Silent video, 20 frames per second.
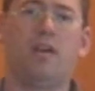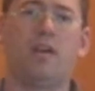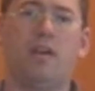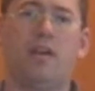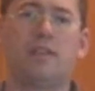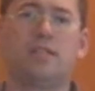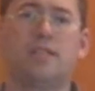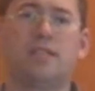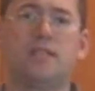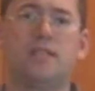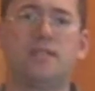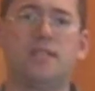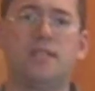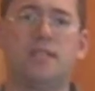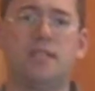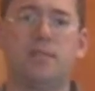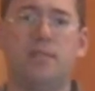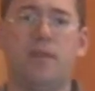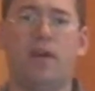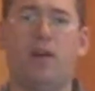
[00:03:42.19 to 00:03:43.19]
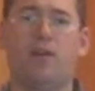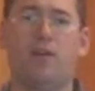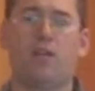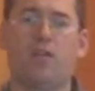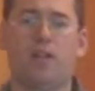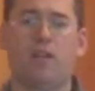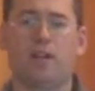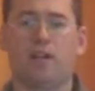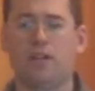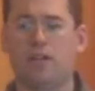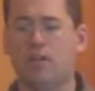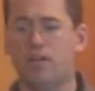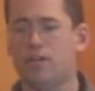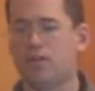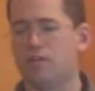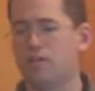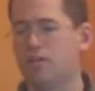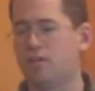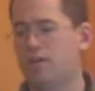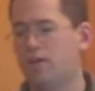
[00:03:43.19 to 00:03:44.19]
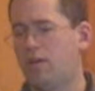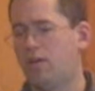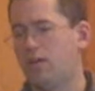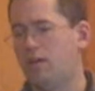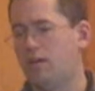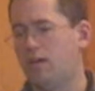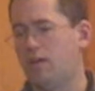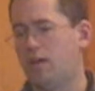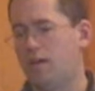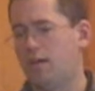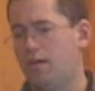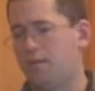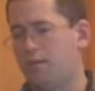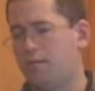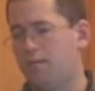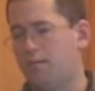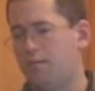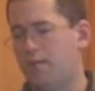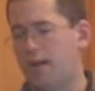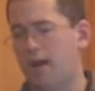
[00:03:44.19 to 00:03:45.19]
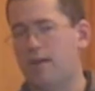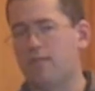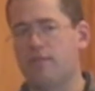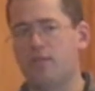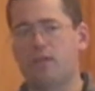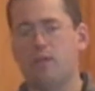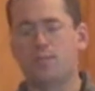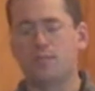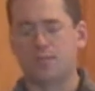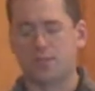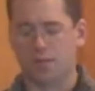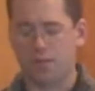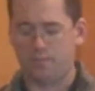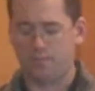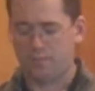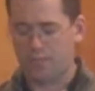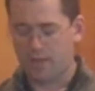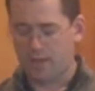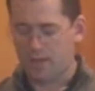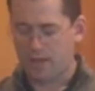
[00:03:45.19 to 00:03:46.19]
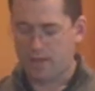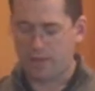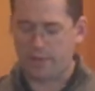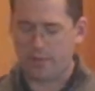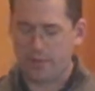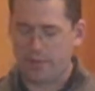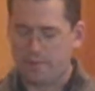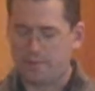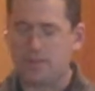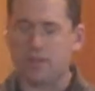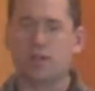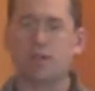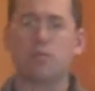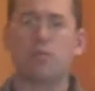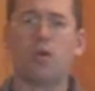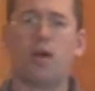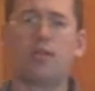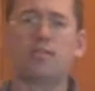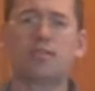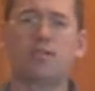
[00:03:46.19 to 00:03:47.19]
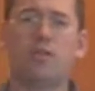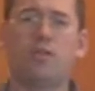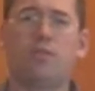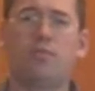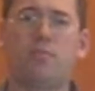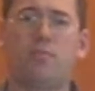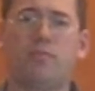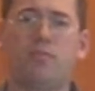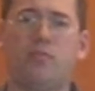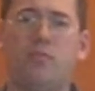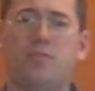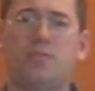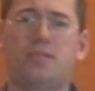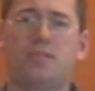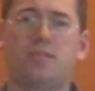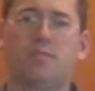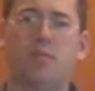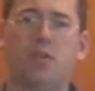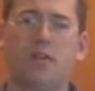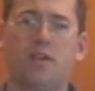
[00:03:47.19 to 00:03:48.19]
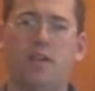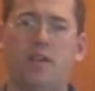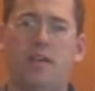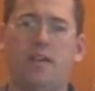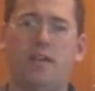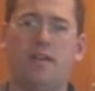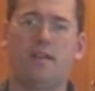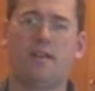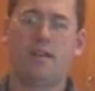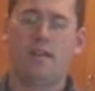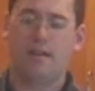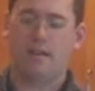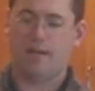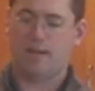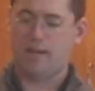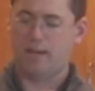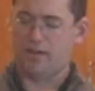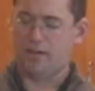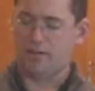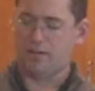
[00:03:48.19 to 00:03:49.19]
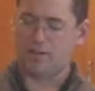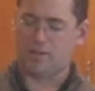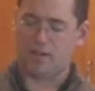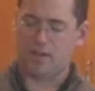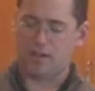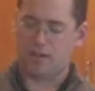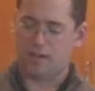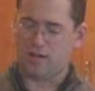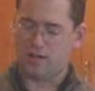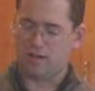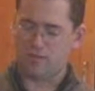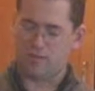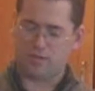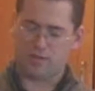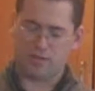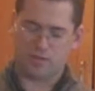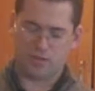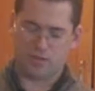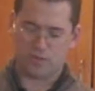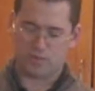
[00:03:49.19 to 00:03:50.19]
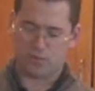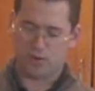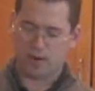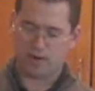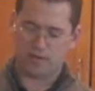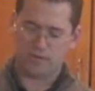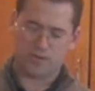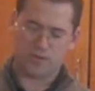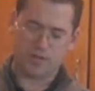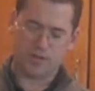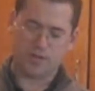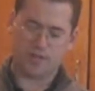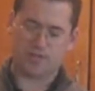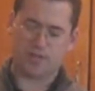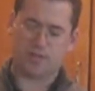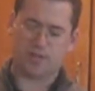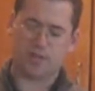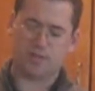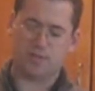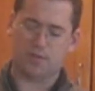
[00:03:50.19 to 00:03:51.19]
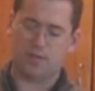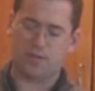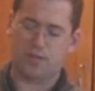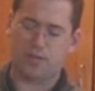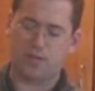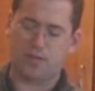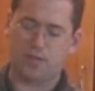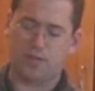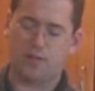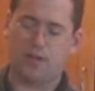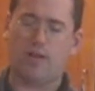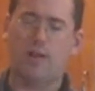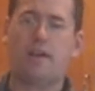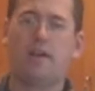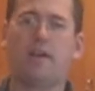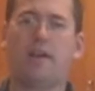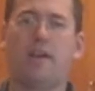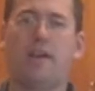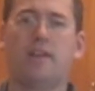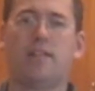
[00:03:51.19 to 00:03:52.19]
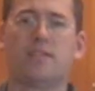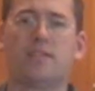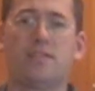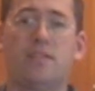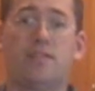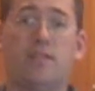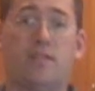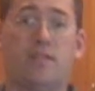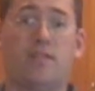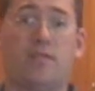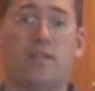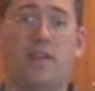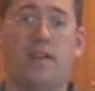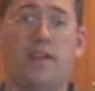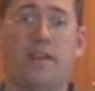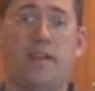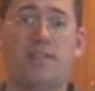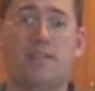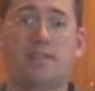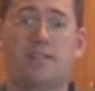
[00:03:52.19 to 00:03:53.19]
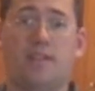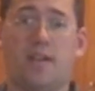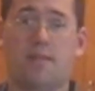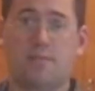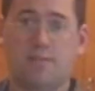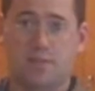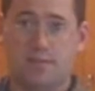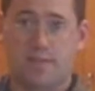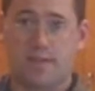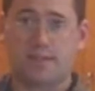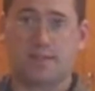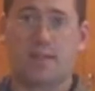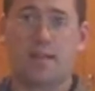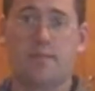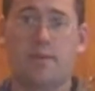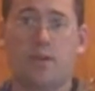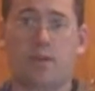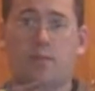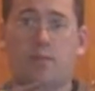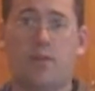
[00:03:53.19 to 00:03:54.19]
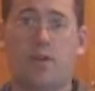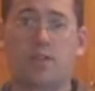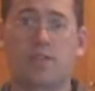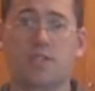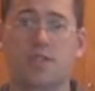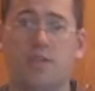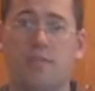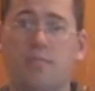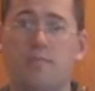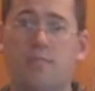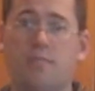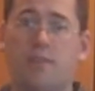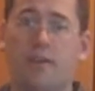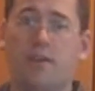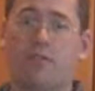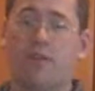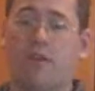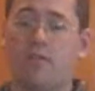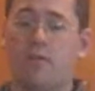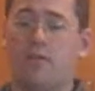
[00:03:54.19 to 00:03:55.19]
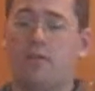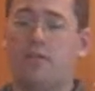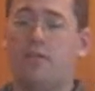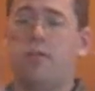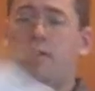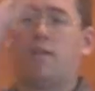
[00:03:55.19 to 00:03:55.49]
it's easy to mail in a larger envelope. So anyway, it's Eric Marasco, Proforma Distinctive Marketing. Here's one of the first product reviews that I'm doing this year, and let's see if it can fly again this time. Until next time, Eric Marasco. Make it a great one.